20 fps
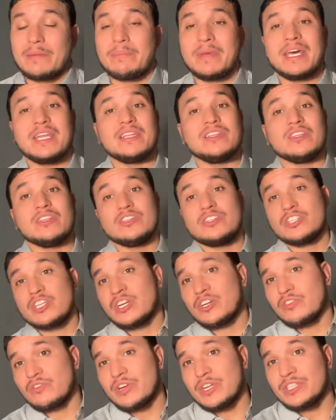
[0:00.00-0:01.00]
Man, and the
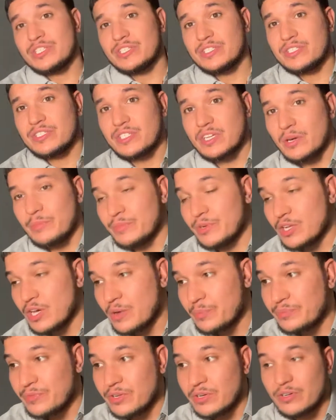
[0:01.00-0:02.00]
generations coming
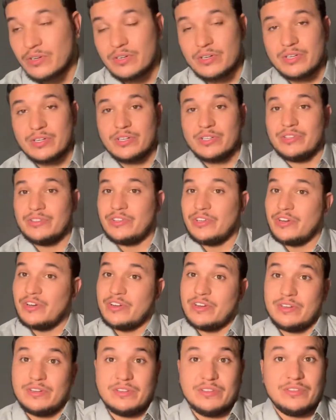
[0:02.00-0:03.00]
up, they're
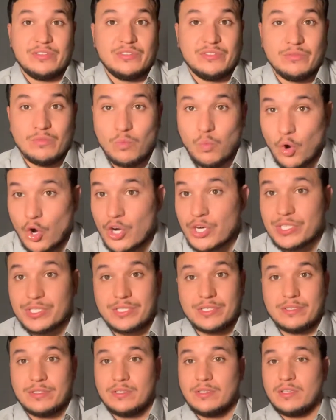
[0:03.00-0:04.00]
they're
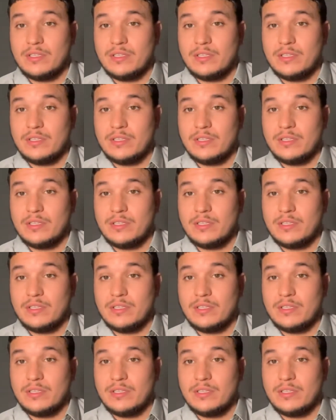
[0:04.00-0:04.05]
worse,